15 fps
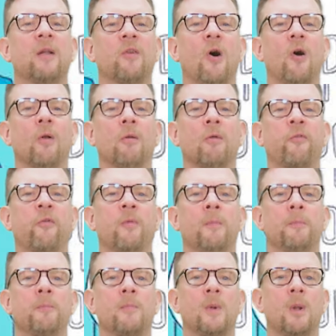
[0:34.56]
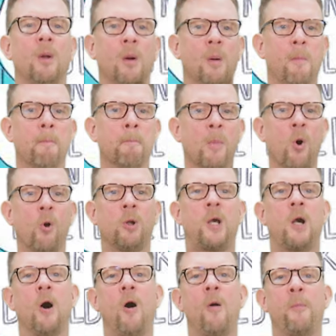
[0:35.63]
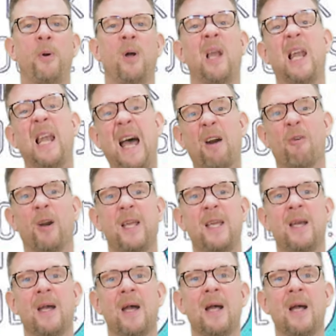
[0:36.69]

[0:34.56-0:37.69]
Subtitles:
Dolls. Mall cop Larry